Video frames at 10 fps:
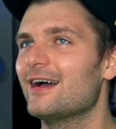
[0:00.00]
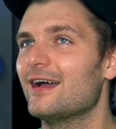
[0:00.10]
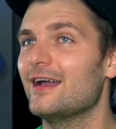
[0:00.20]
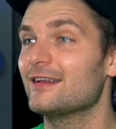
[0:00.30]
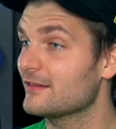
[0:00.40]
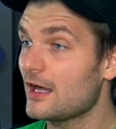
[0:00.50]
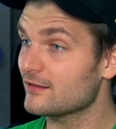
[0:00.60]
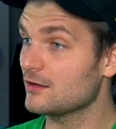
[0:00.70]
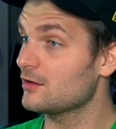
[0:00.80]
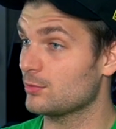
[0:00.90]
It's not
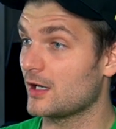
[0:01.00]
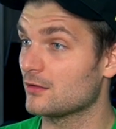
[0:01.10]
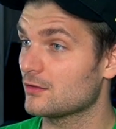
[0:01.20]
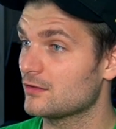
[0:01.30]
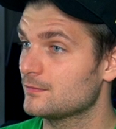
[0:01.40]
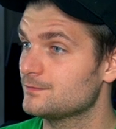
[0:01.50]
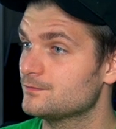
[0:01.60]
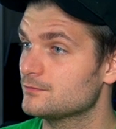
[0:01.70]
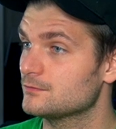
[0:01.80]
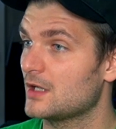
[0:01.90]
as good as Raiders,
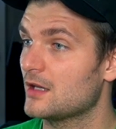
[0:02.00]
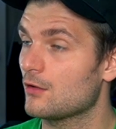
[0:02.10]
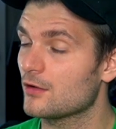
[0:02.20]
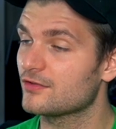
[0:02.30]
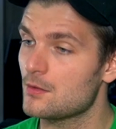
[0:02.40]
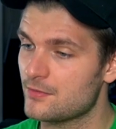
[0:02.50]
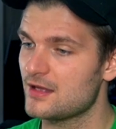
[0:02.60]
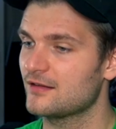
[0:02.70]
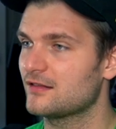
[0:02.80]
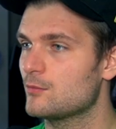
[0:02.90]
and there are some
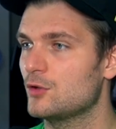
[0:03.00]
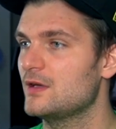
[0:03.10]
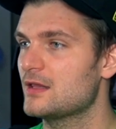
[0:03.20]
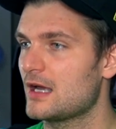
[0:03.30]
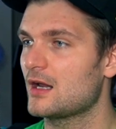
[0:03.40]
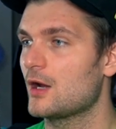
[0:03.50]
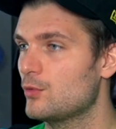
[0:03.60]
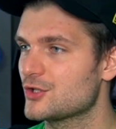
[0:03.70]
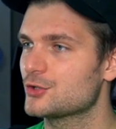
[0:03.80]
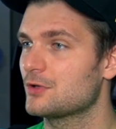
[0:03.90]
things in the movie that I
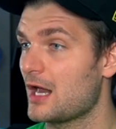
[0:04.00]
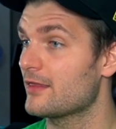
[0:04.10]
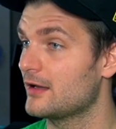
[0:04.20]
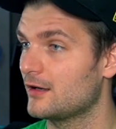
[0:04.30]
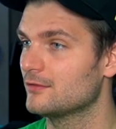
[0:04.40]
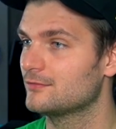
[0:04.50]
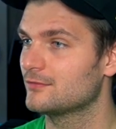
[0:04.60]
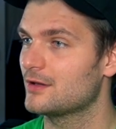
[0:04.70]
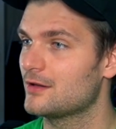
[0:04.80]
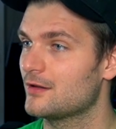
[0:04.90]
wish were not there.
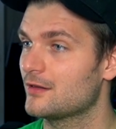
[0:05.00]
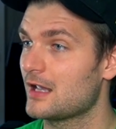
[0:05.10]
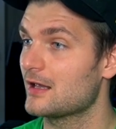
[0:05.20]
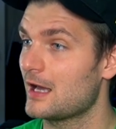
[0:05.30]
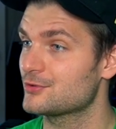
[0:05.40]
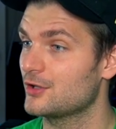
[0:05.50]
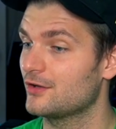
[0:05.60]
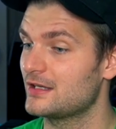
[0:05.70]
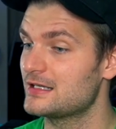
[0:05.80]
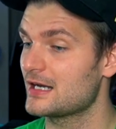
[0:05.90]
Kate
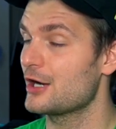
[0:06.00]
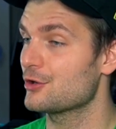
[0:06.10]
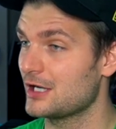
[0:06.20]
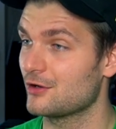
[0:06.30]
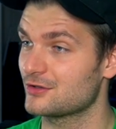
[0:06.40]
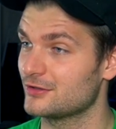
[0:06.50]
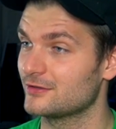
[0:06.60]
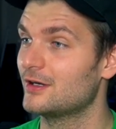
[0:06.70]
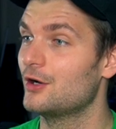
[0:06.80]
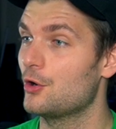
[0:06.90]
Capshaw's entire
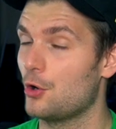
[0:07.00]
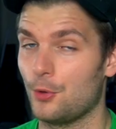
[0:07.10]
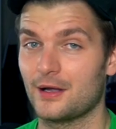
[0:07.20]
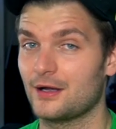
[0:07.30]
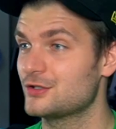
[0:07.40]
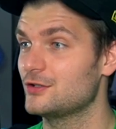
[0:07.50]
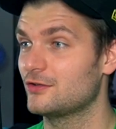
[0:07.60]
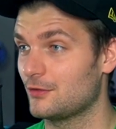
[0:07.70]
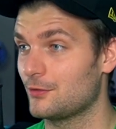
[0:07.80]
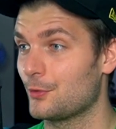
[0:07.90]
character. Oh my God, she's
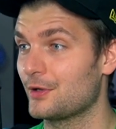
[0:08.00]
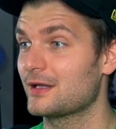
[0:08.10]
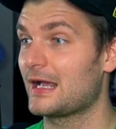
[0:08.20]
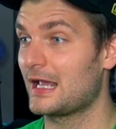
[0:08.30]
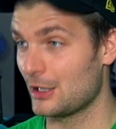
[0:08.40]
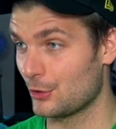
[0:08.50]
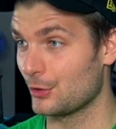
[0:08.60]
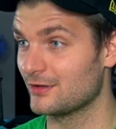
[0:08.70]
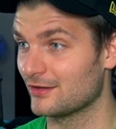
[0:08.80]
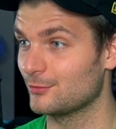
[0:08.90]
so annoying. I hate her
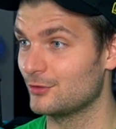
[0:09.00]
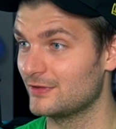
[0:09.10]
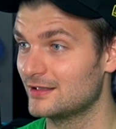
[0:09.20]
in this movie.